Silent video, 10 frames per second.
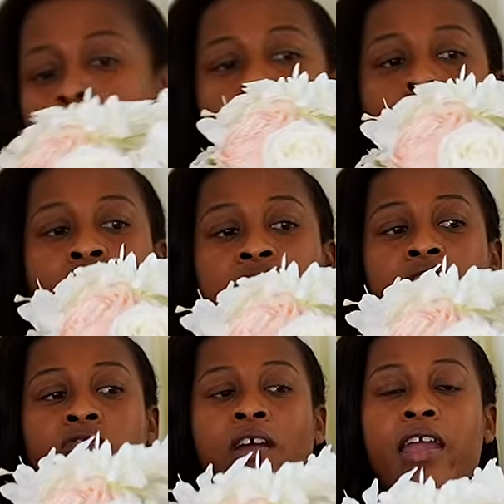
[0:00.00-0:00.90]
So
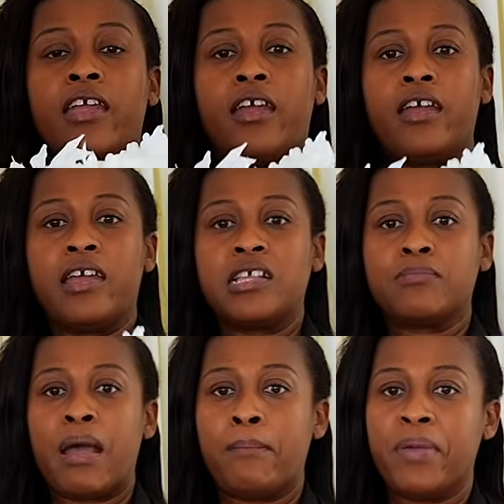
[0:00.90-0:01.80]
this right here is
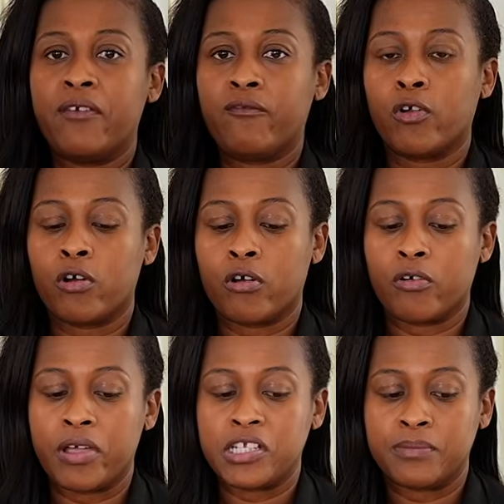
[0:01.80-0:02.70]
my big floral
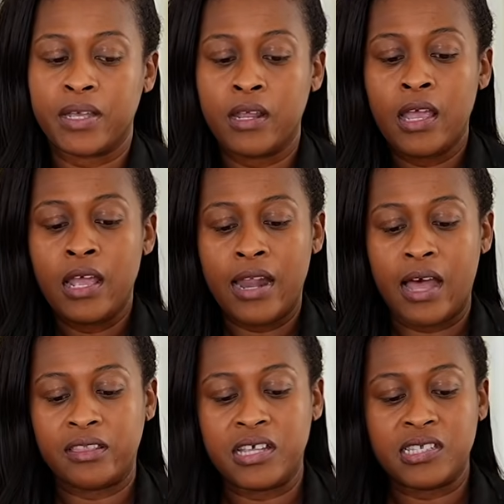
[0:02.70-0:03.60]
arrangement.
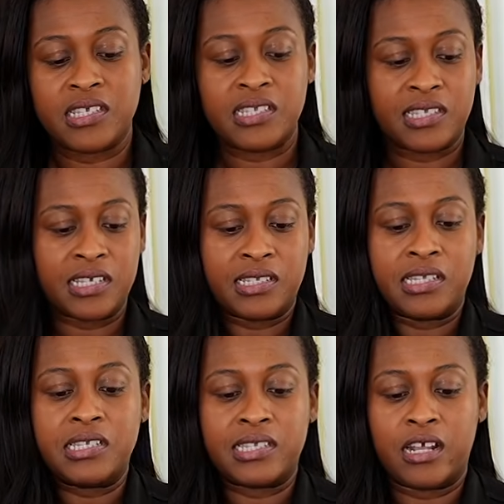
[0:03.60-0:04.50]
Now this is
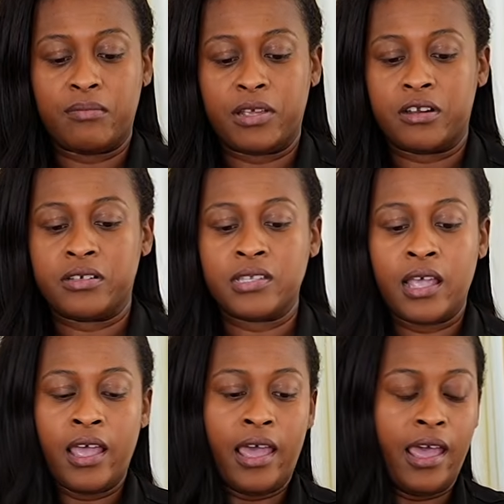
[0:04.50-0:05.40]
60 centimeters
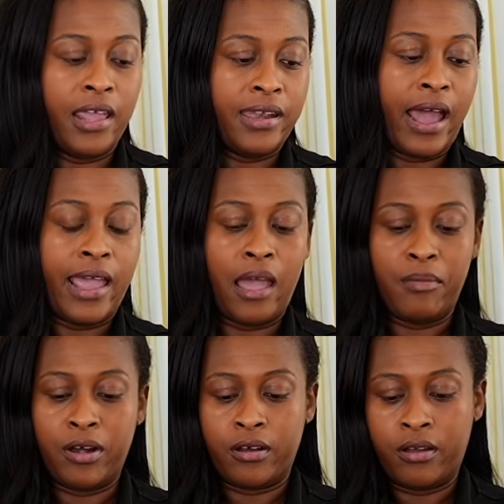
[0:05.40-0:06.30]
in diameter.